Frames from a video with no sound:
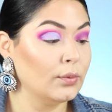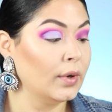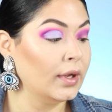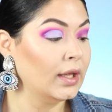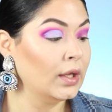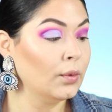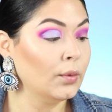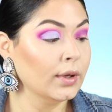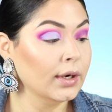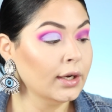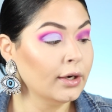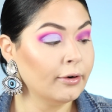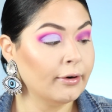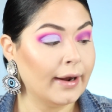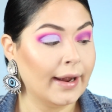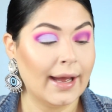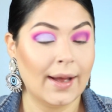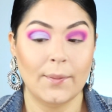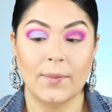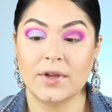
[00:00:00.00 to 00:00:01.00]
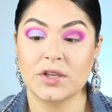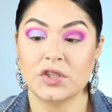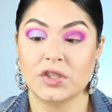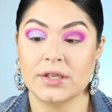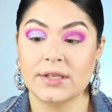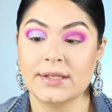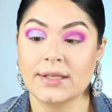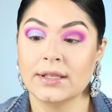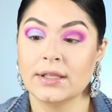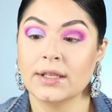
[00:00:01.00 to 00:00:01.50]
what you want to grab is
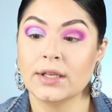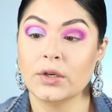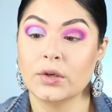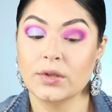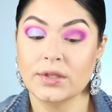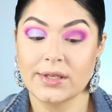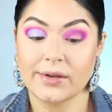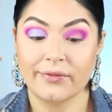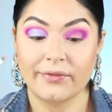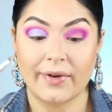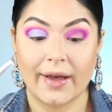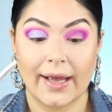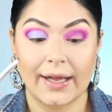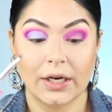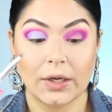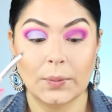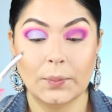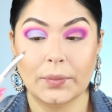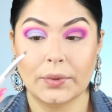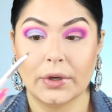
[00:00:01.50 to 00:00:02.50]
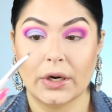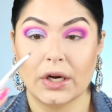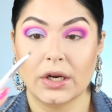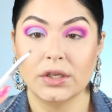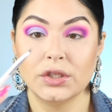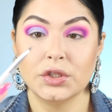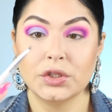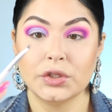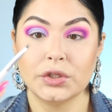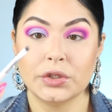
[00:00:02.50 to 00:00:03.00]
just a little definer
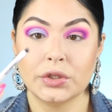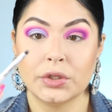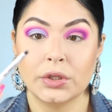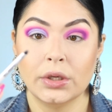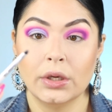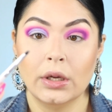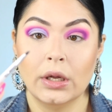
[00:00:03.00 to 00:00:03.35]
brush.